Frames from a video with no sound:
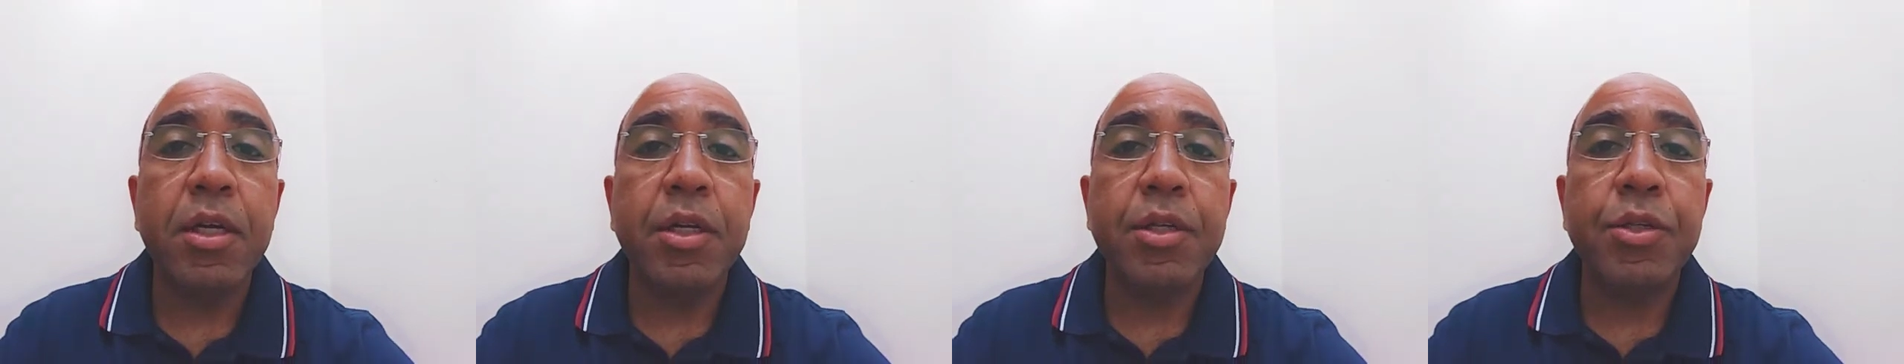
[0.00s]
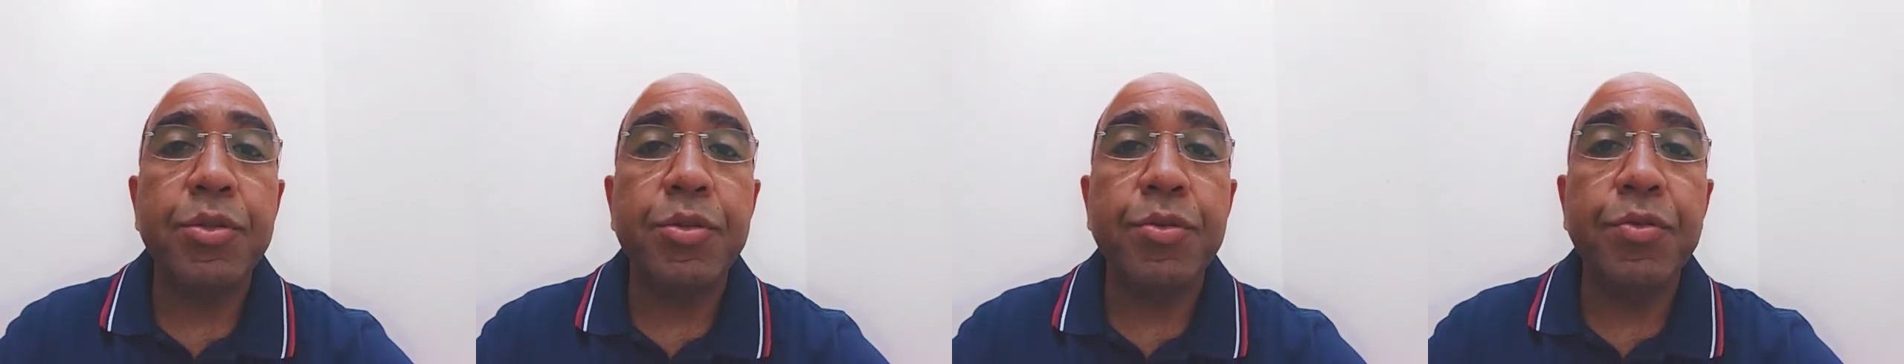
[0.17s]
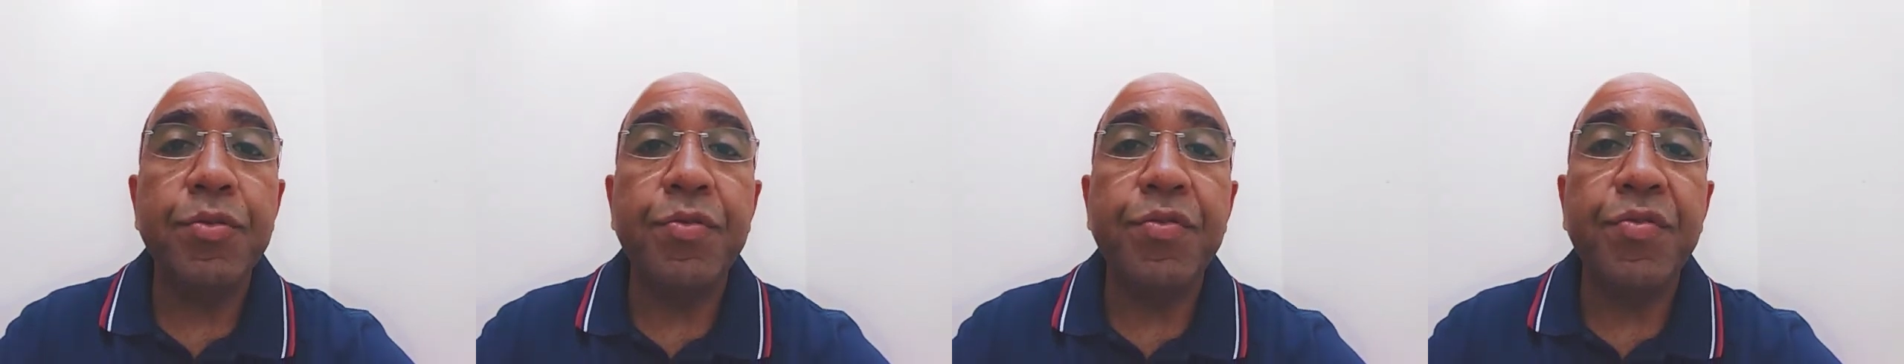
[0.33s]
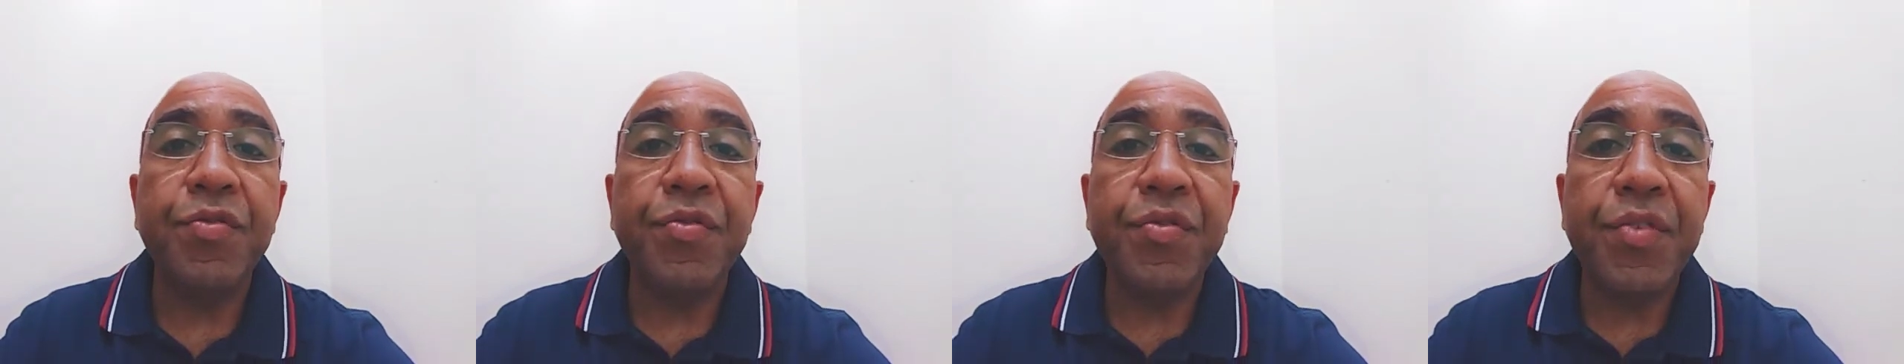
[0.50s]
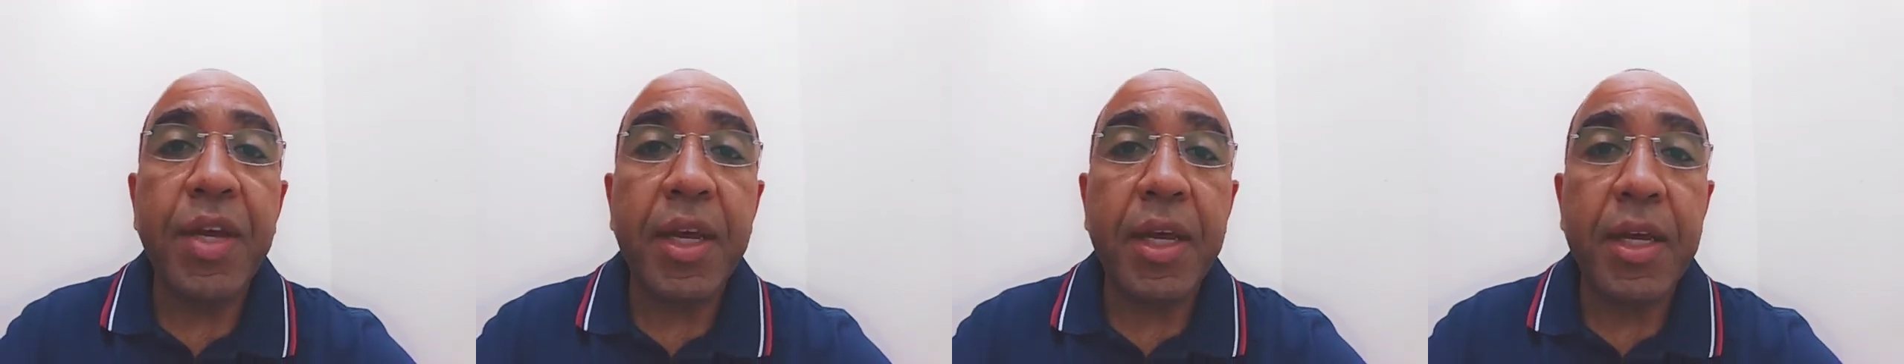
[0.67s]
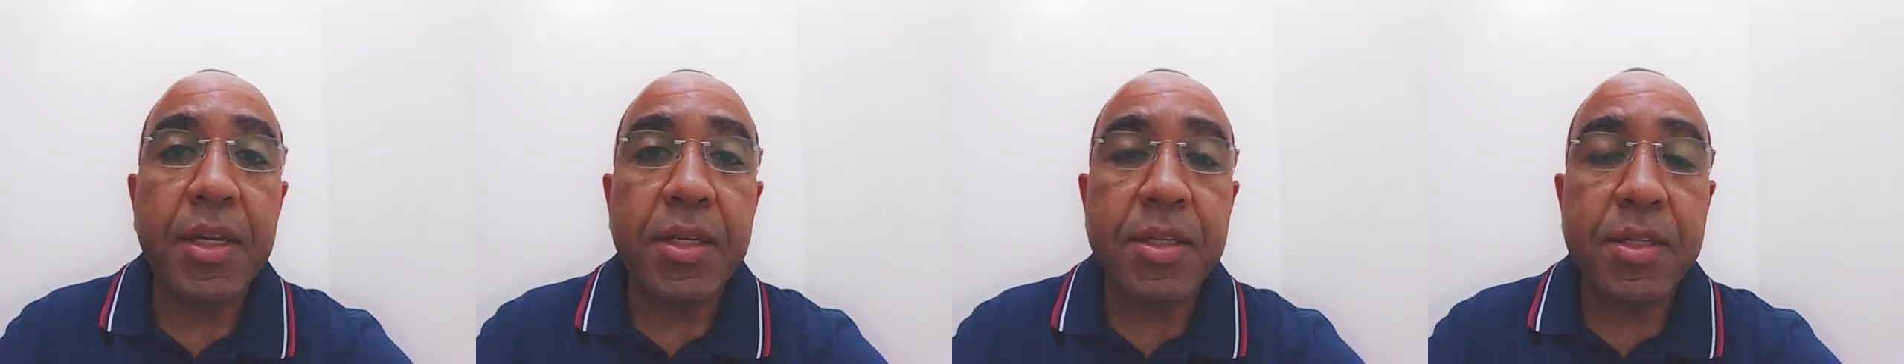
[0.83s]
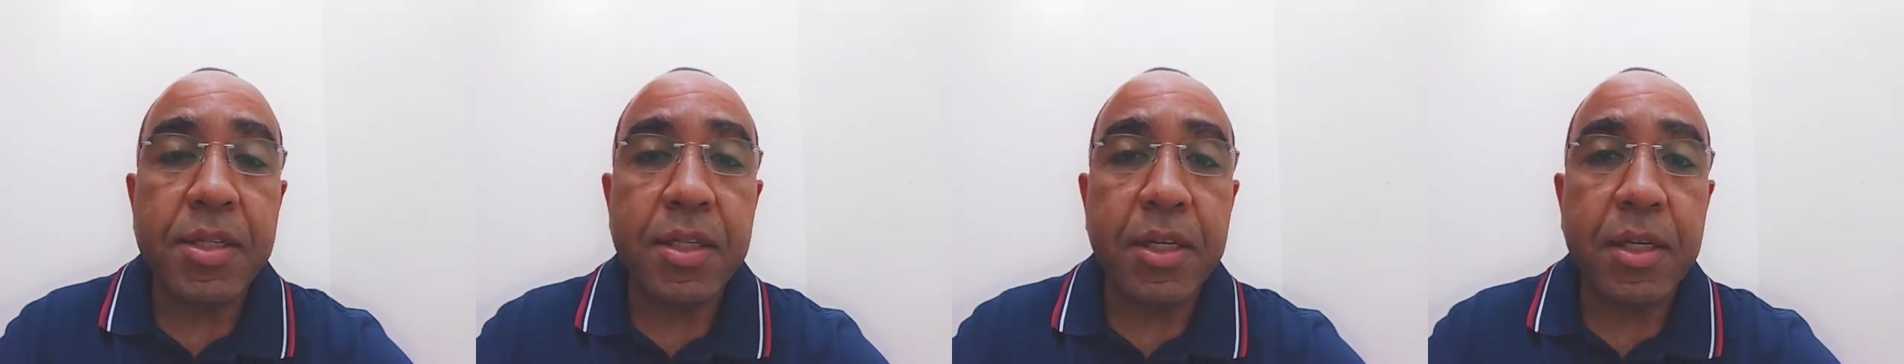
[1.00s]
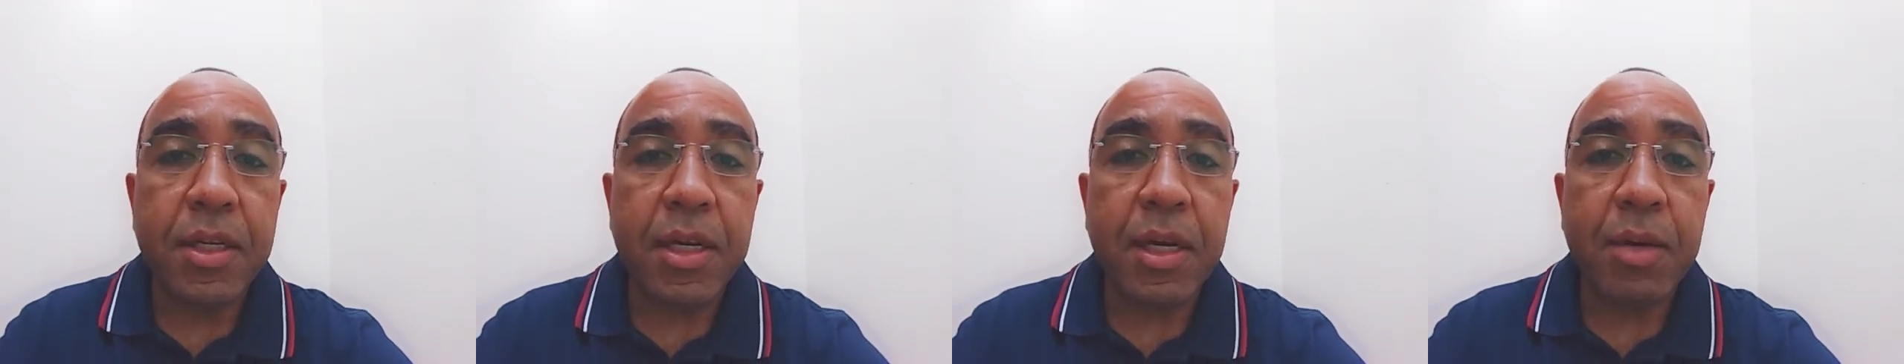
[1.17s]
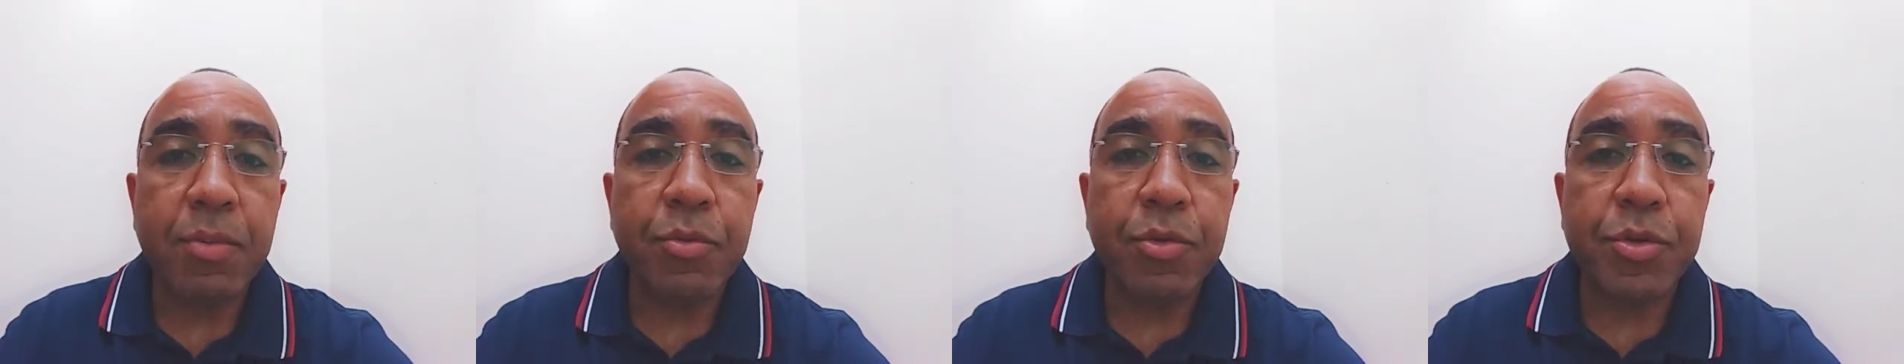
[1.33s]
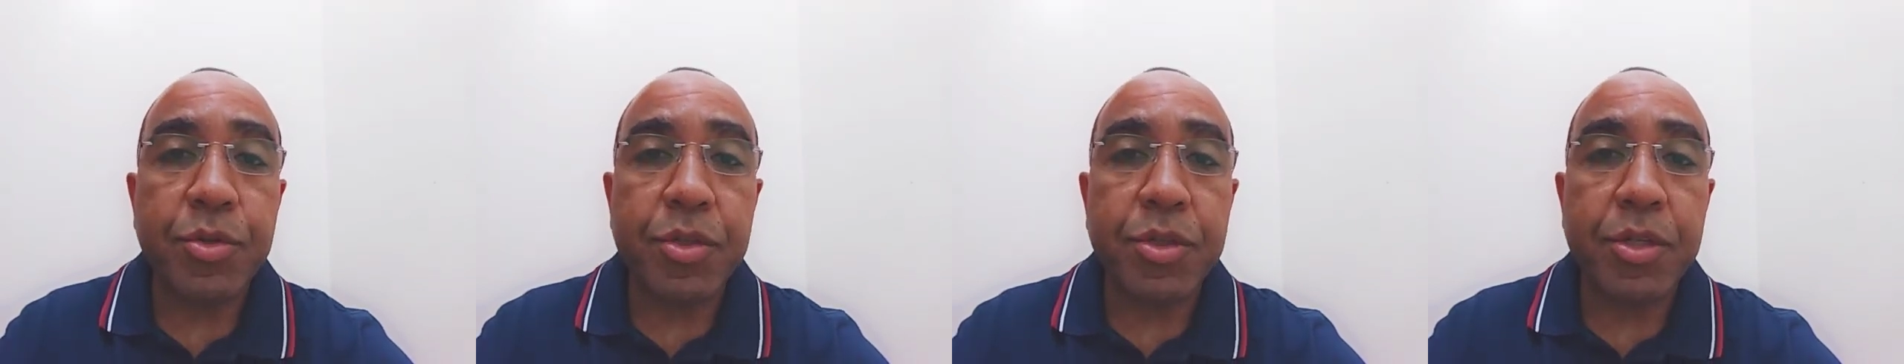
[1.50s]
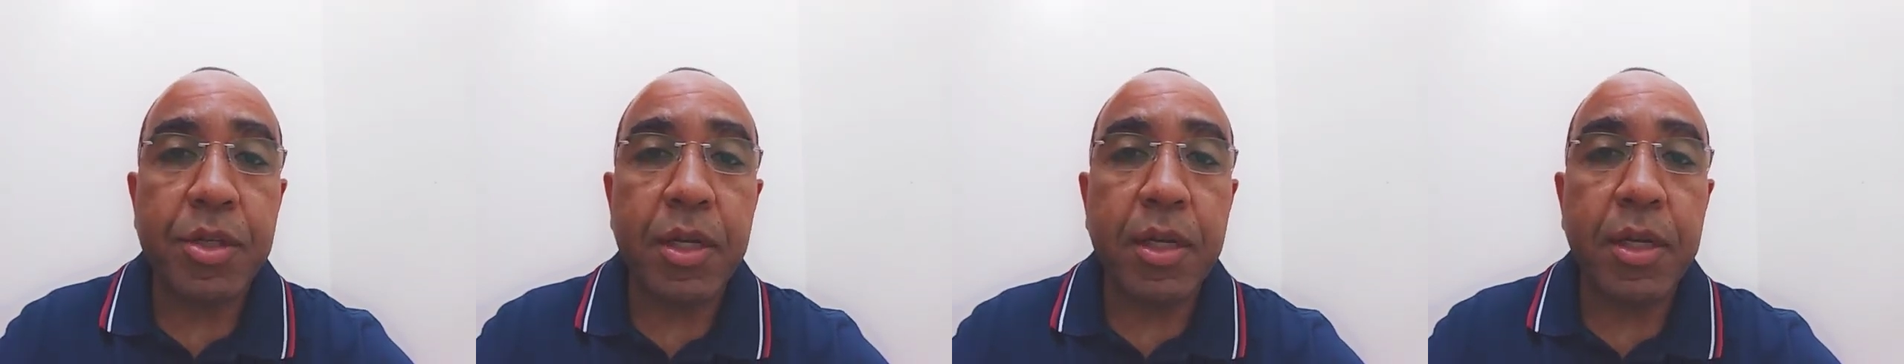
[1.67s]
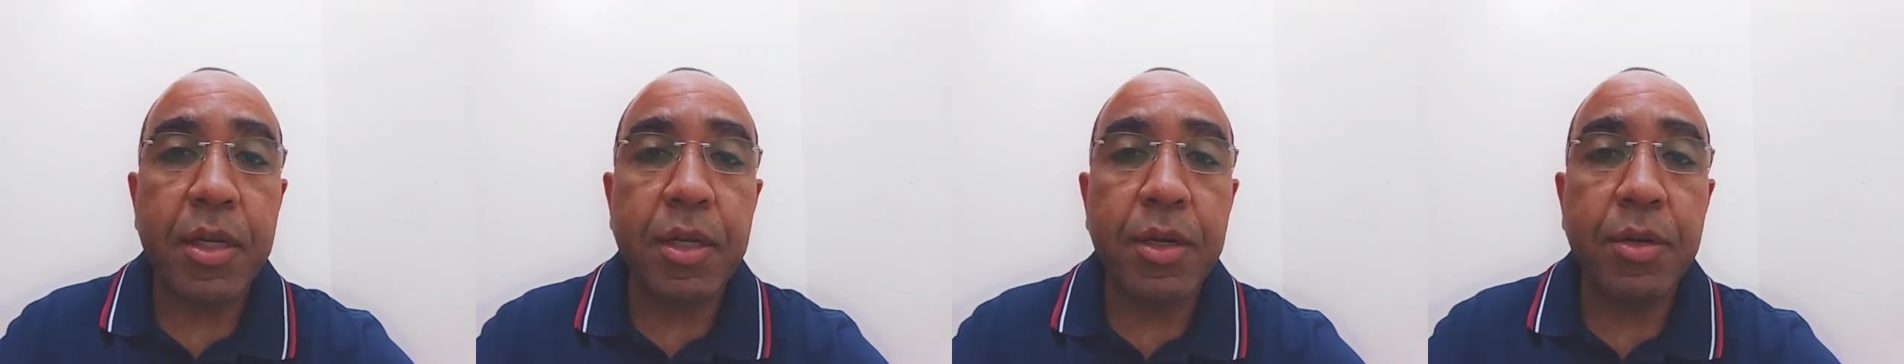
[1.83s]
to face the cameras
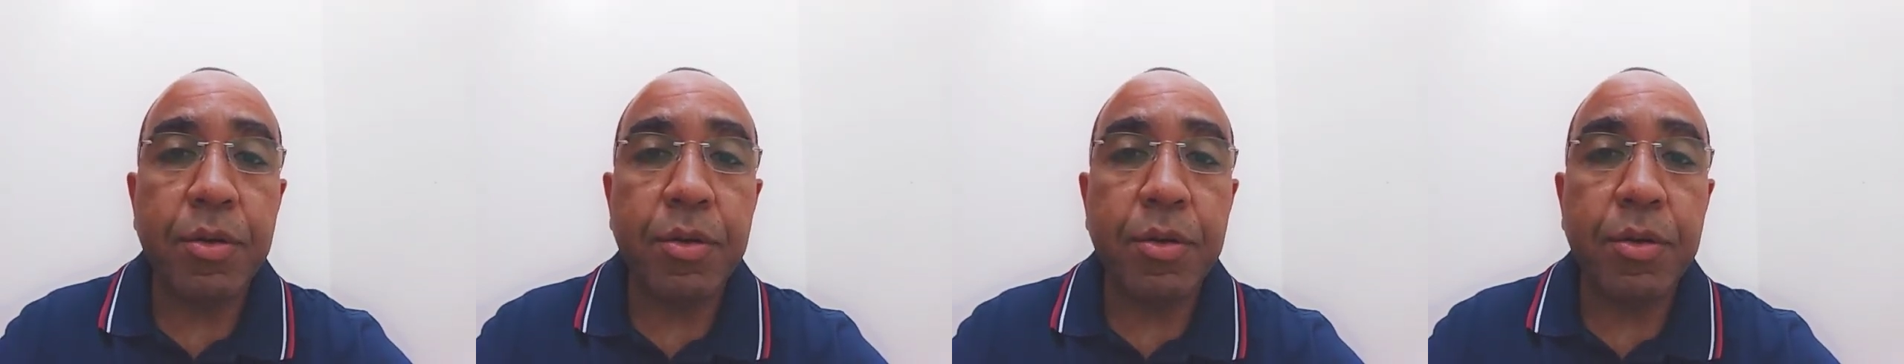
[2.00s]
and,